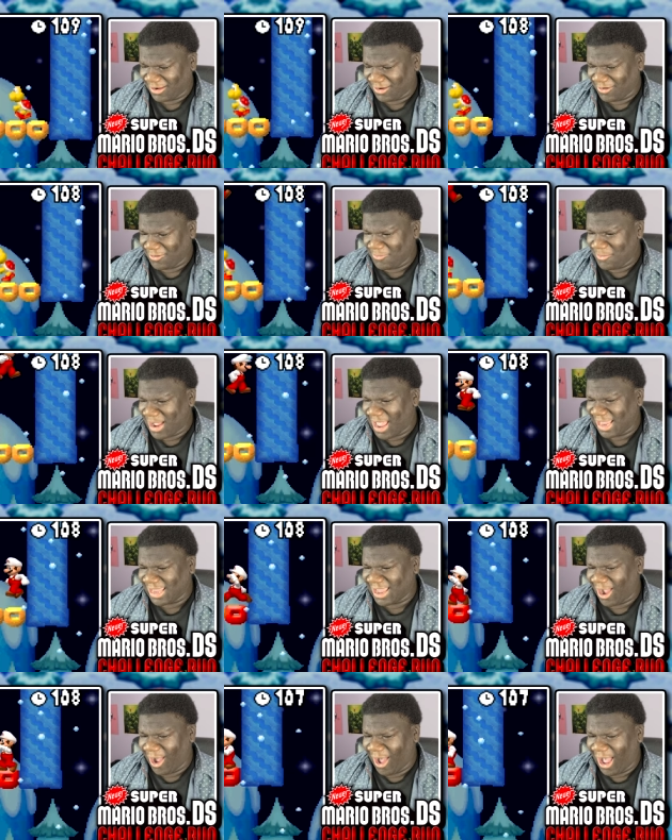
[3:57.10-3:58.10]
Oh,
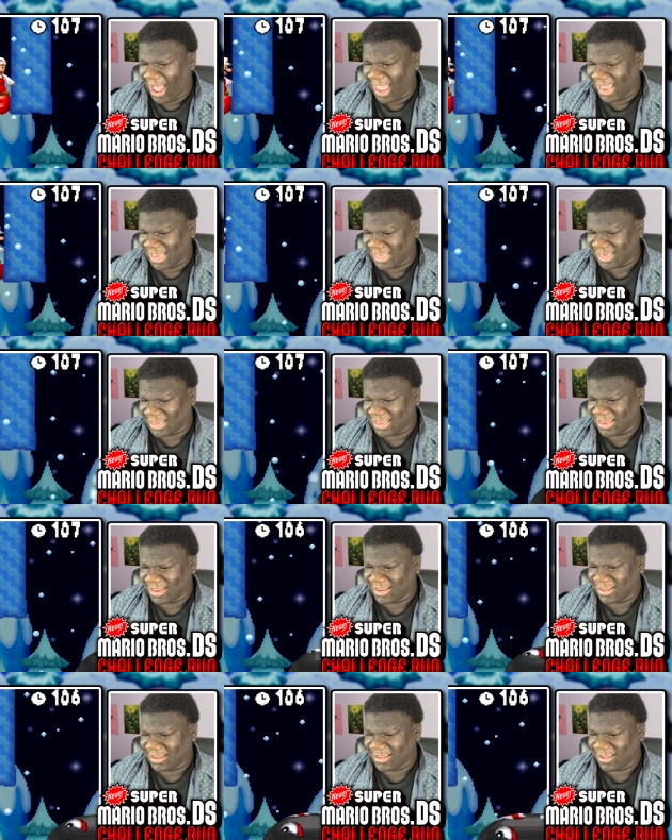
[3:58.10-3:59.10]
my
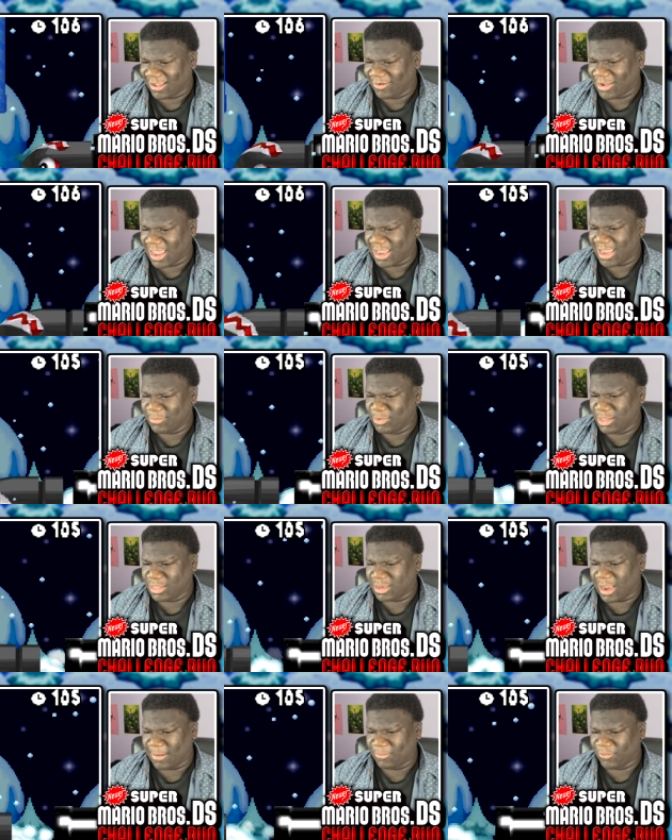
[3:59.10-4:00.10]
God. Okay, can we
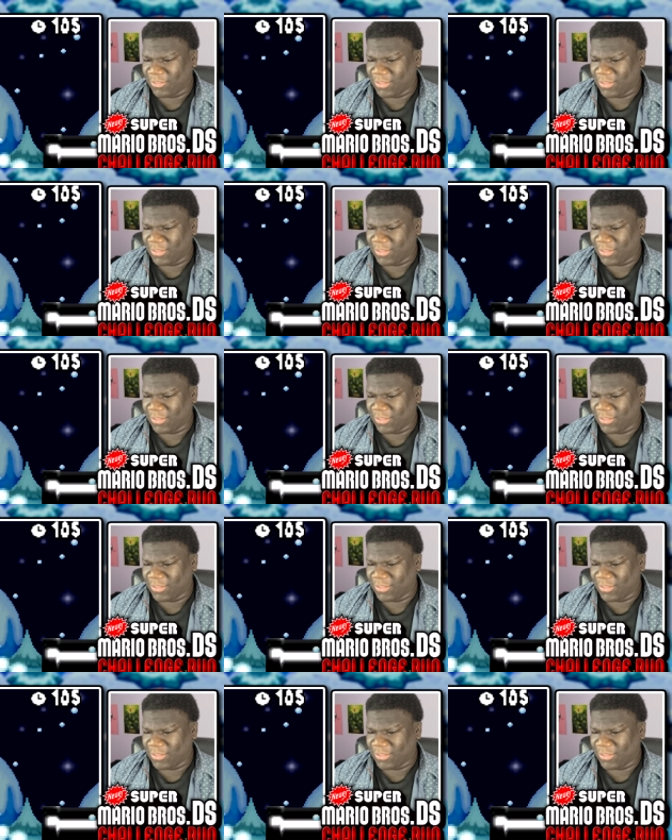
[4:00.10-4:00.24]
stop with